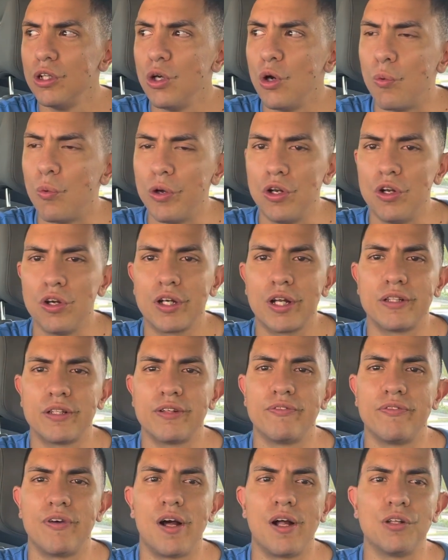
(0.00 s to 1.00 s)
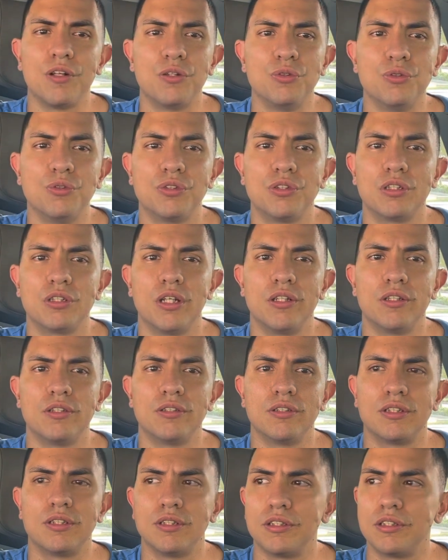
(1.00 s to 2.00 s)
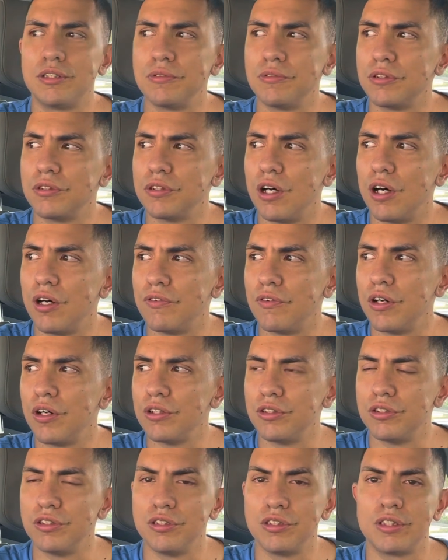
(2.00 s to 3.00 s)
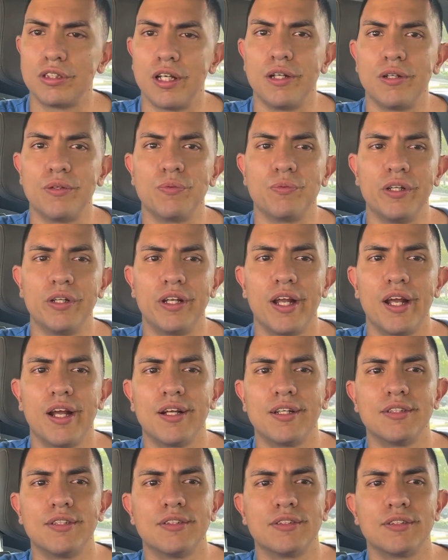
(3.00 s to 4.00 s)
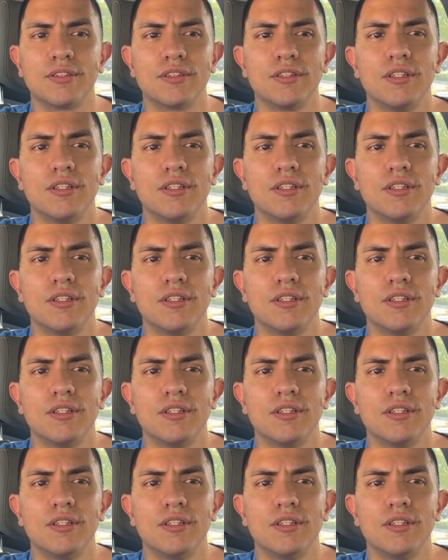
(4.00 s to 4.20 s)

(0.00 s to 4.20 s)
we look at the values and the systems of others, and we can